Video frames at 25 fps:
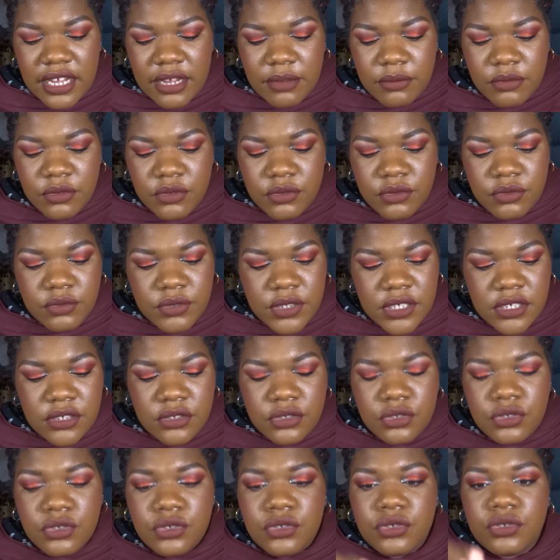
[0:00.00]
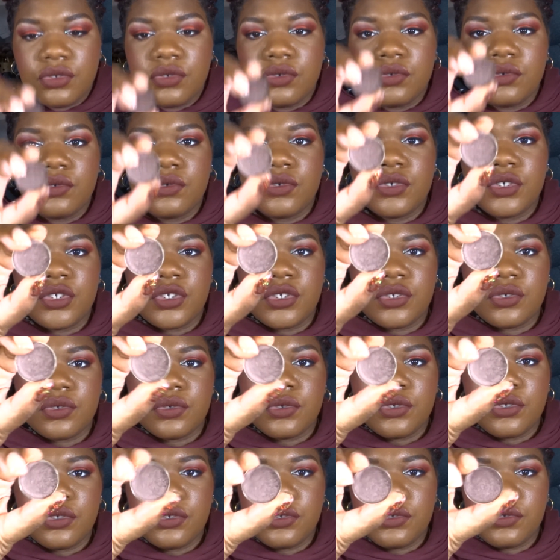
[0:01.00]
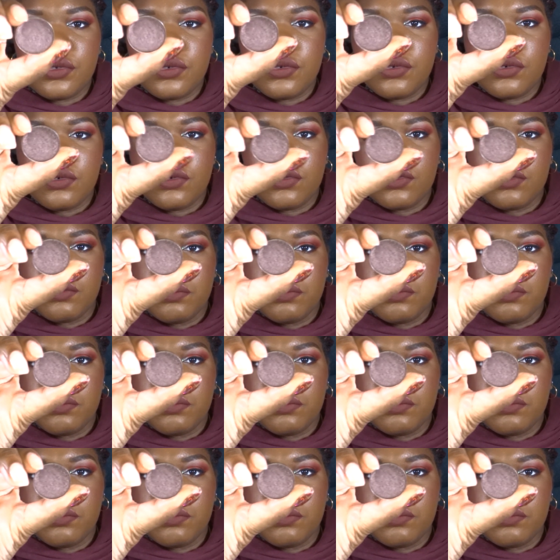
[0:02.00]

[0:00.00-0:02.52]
I'm going to show you